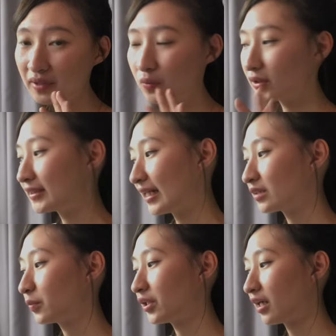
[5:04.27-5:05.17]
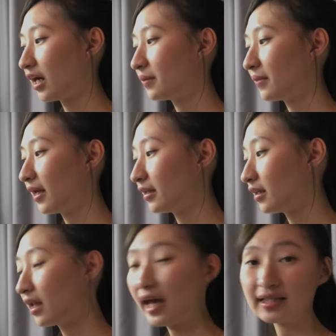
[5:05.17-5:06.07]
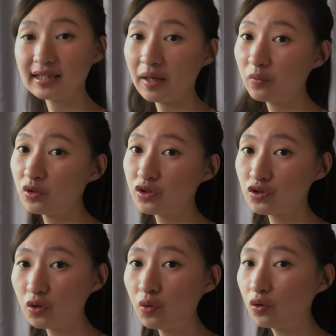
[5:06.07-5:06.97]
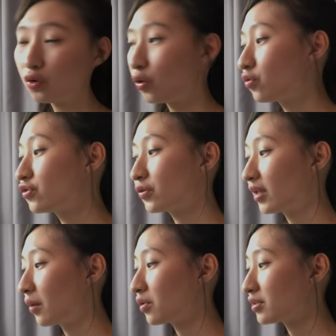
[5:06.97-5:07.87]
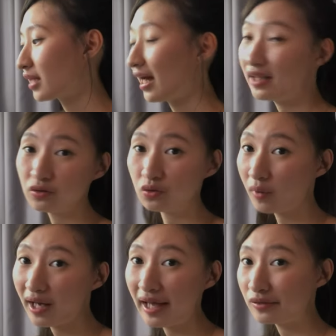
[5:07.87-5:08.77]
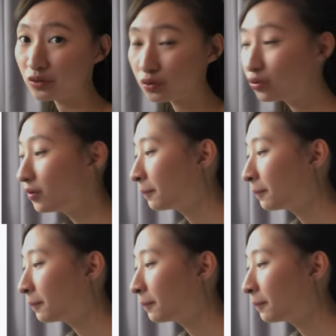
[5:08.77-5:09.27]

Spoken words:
it was desperate time and exam was so close, so that was, I had to do what I had to do.